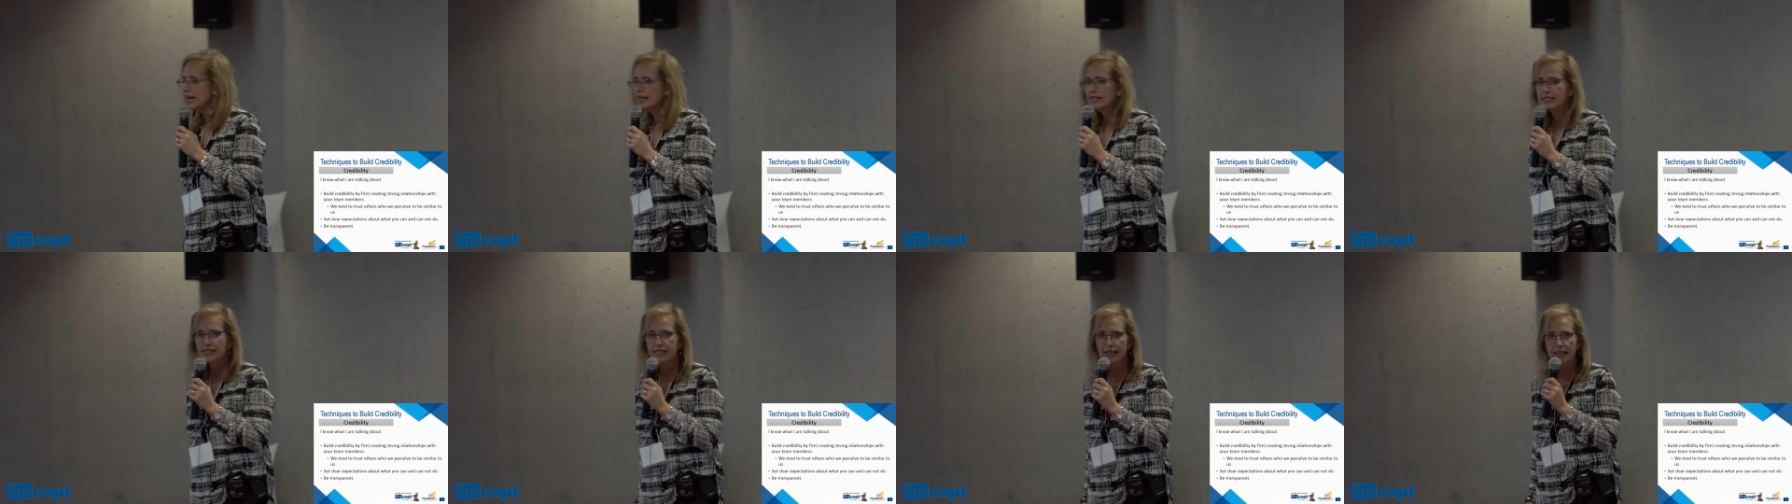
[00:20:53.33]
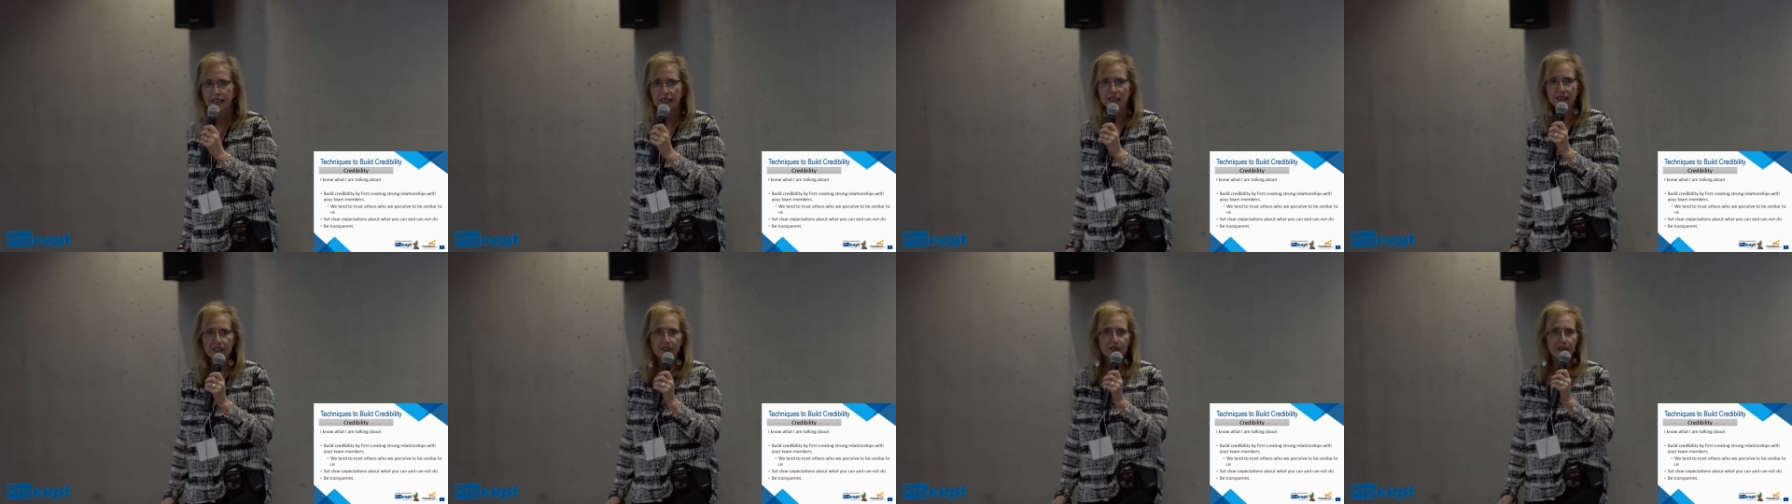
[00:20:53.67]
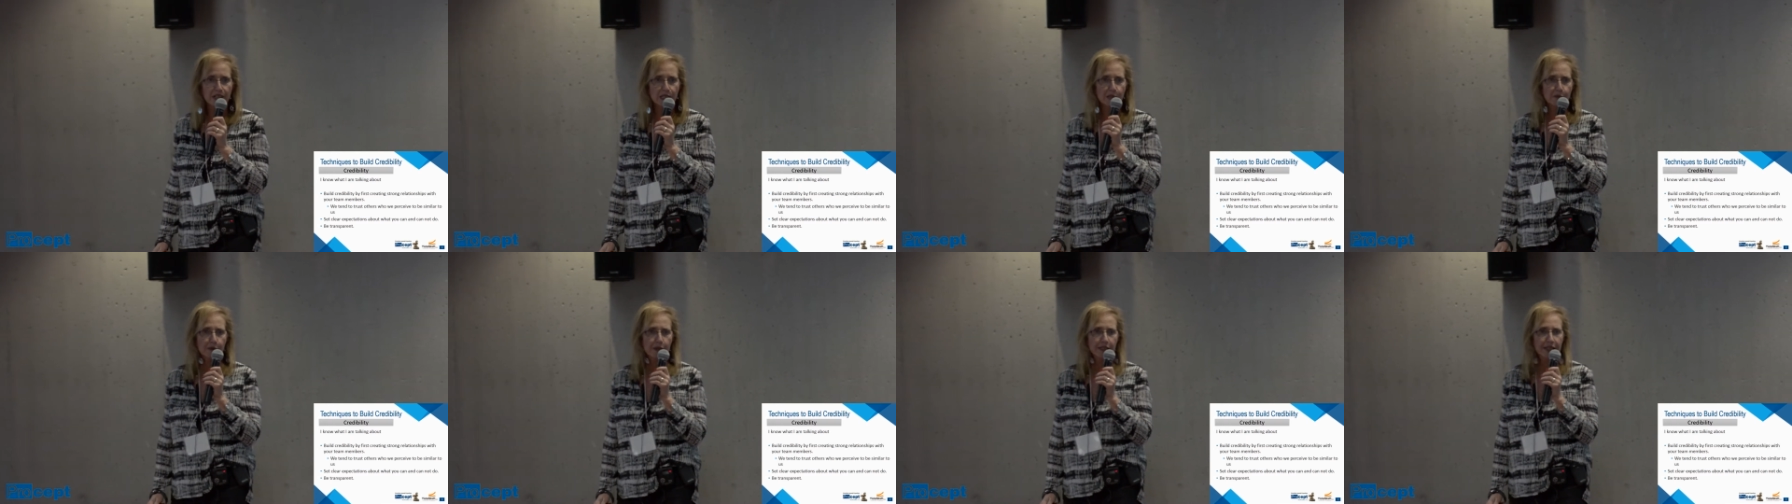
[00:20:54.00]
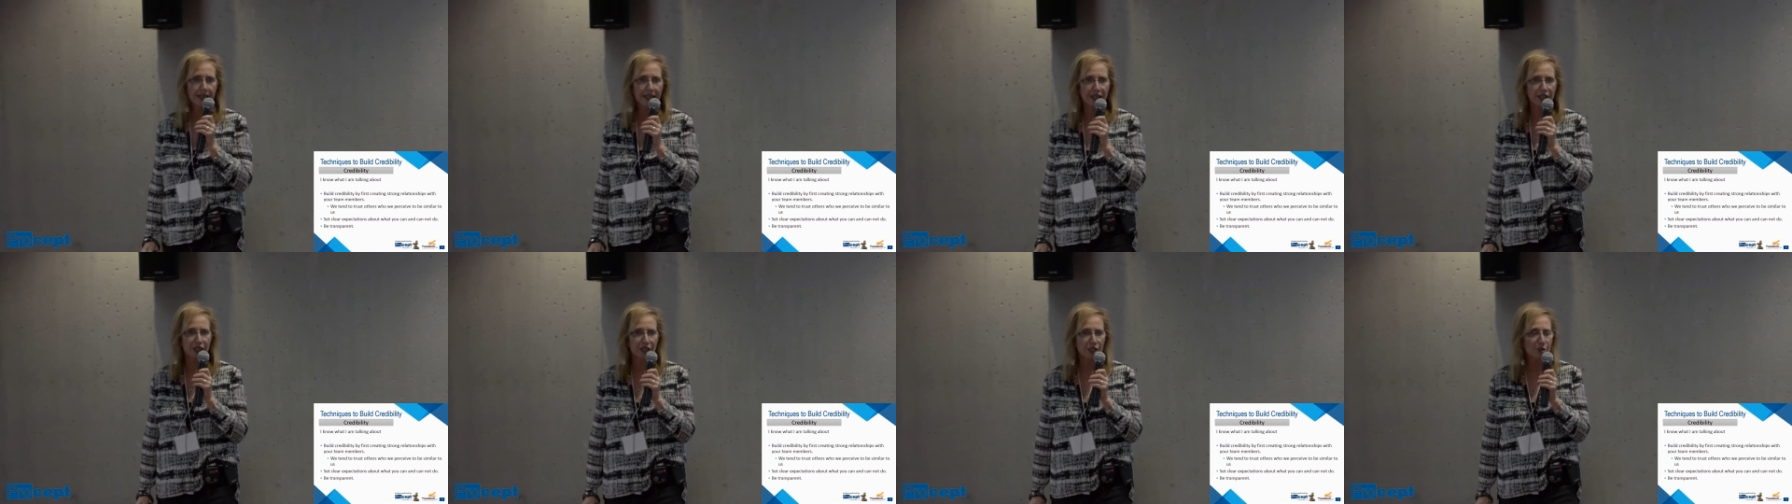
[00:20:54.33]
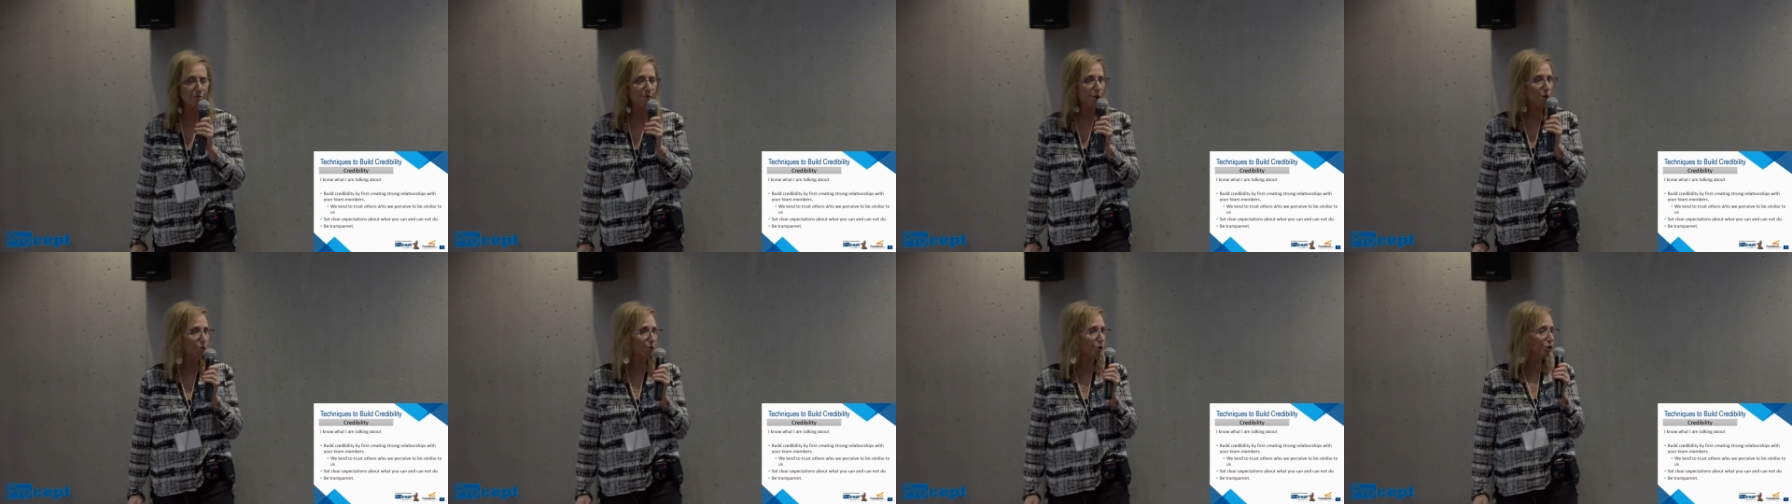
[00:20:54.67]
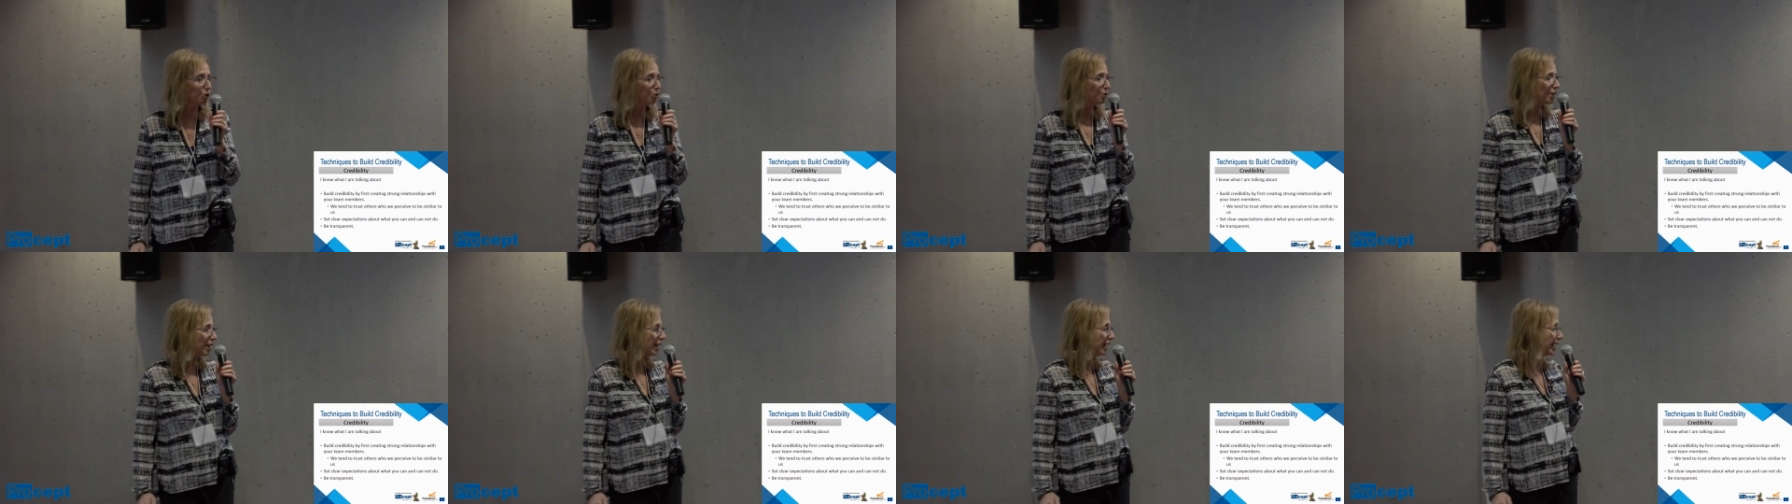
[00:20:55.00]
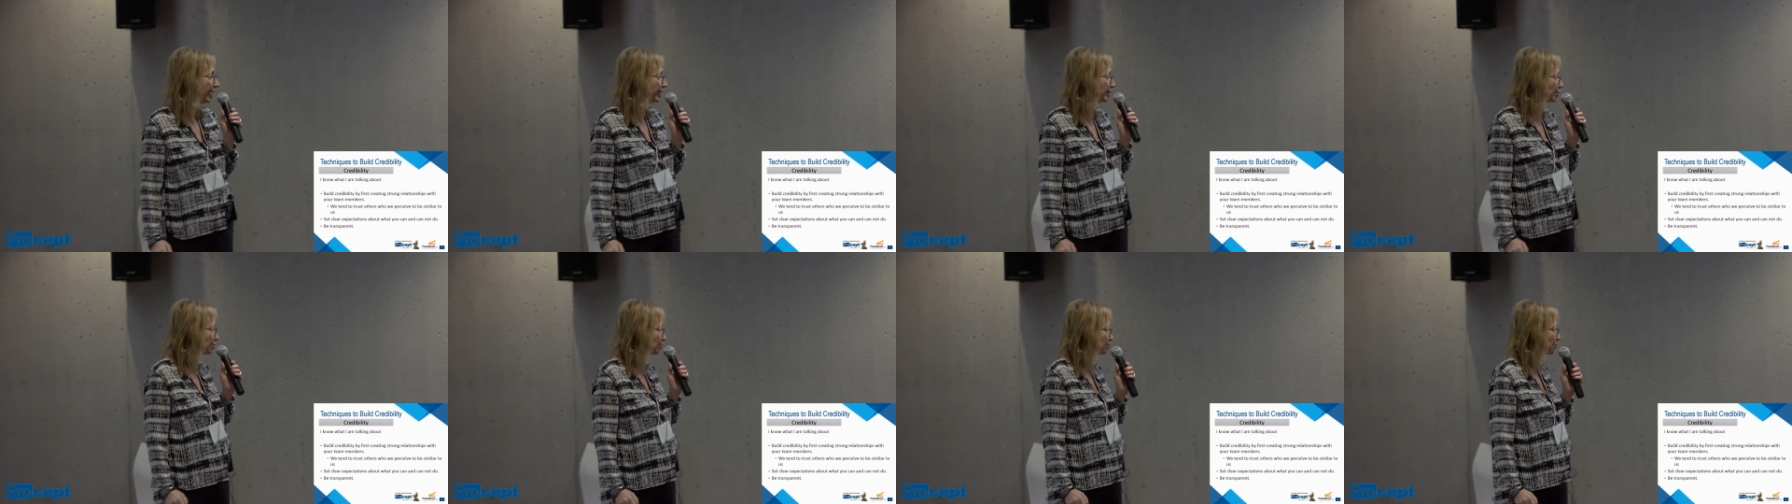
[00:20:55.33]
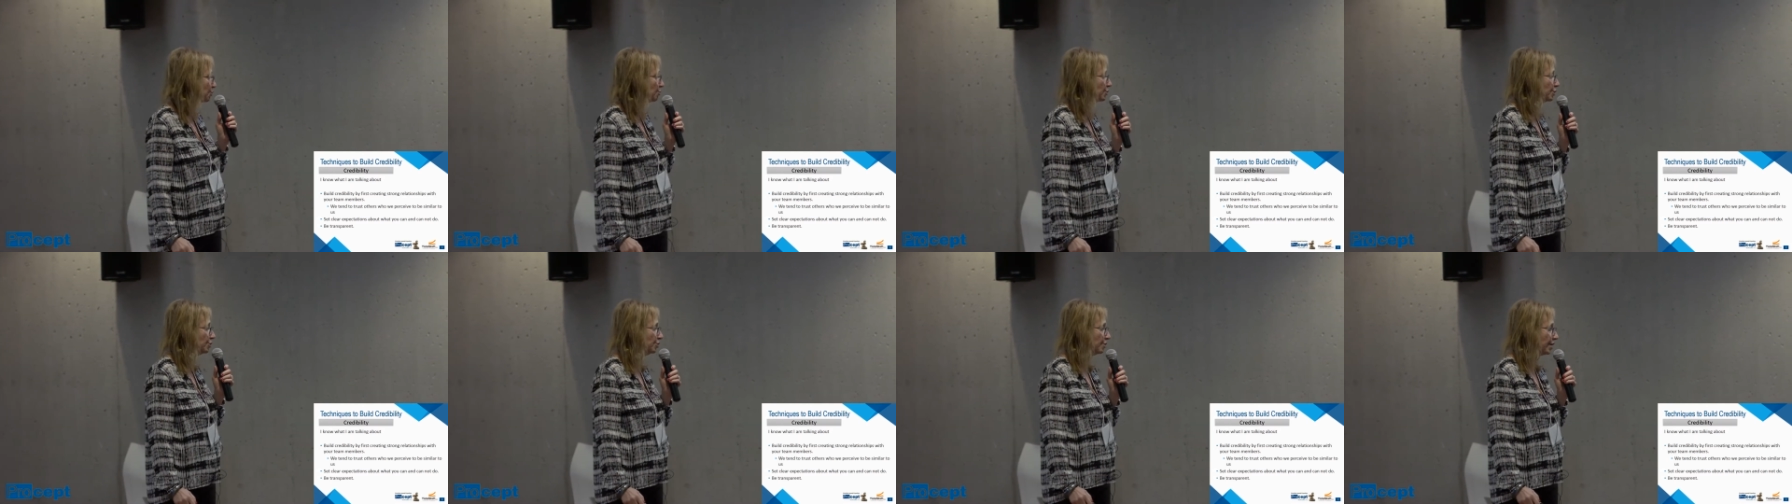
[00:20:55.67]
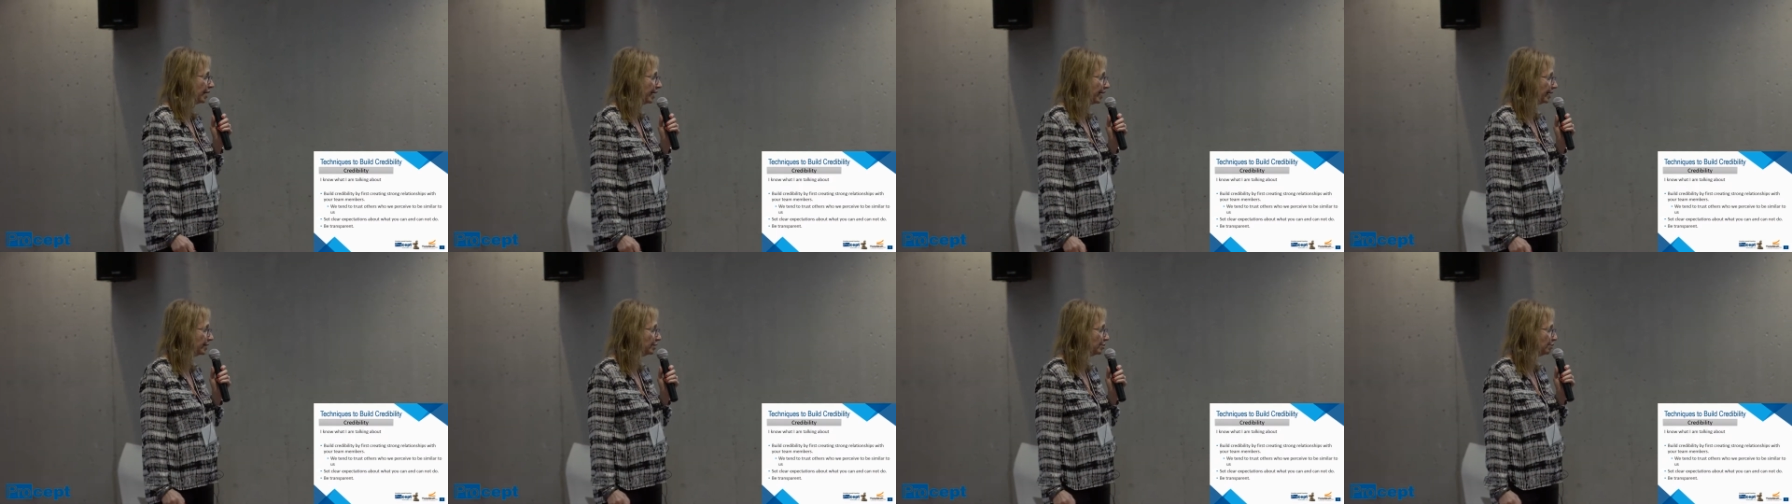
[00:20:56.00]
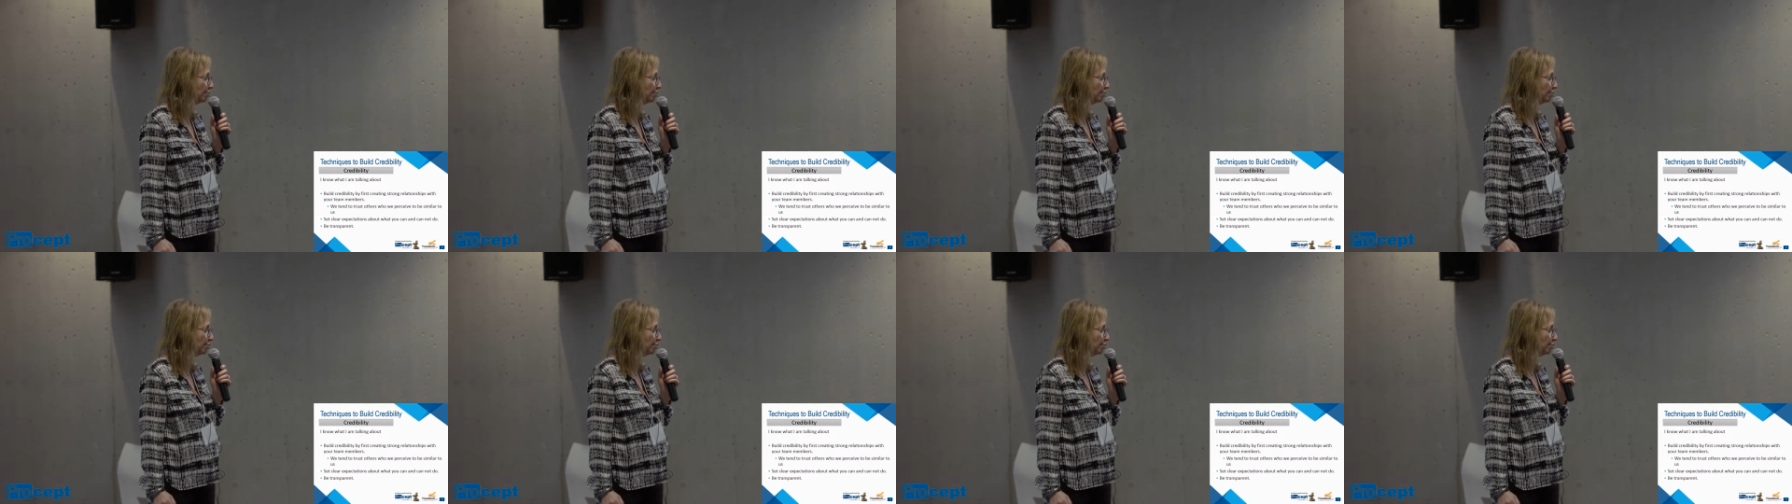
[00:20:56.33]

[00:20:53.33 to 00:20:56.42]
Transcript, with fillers: Set clear expectations about what you can do and what you can't